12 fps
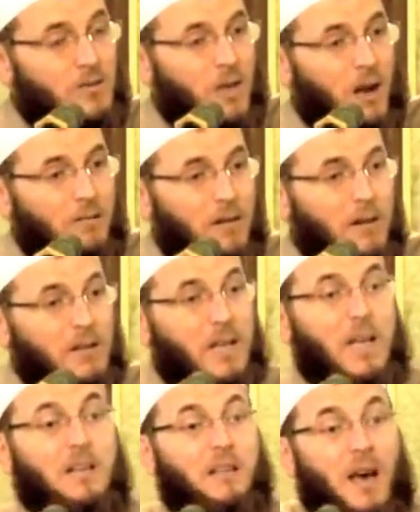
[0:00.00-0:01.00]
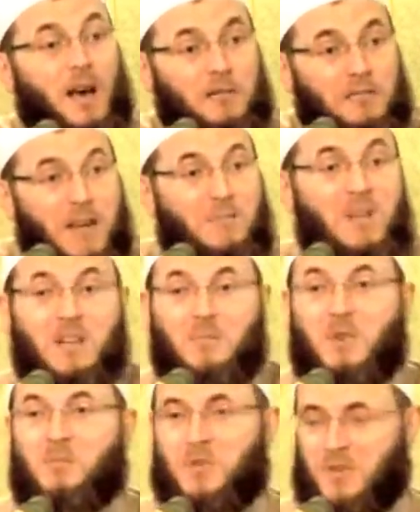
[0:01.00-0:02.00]
to cover the entire family
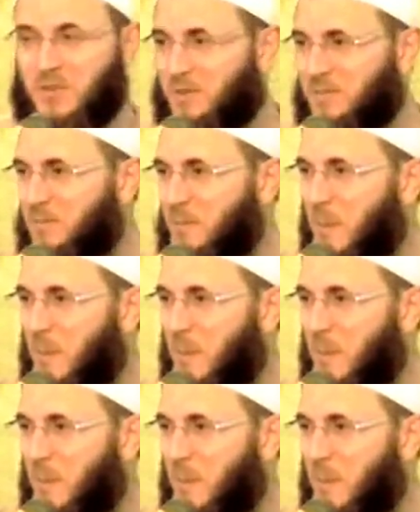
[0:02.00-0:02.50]
members.